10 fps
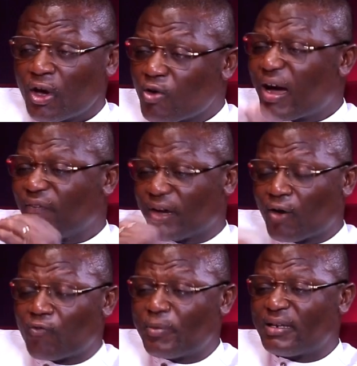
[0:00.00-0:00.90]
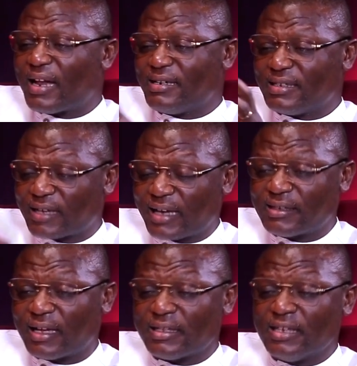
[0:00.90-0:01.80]
You have a government that
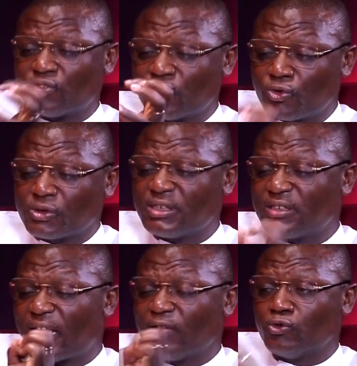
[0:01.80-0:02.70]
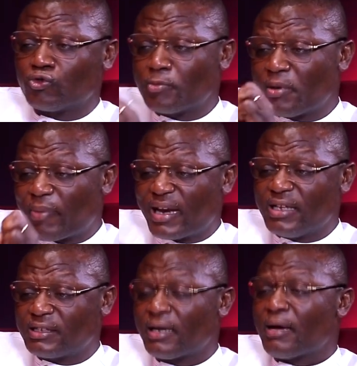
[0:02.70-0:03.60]
decides that institutions that used to be
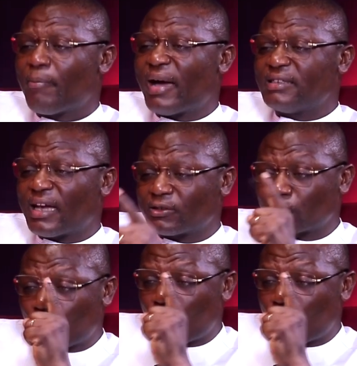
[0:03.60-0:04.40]
managed by just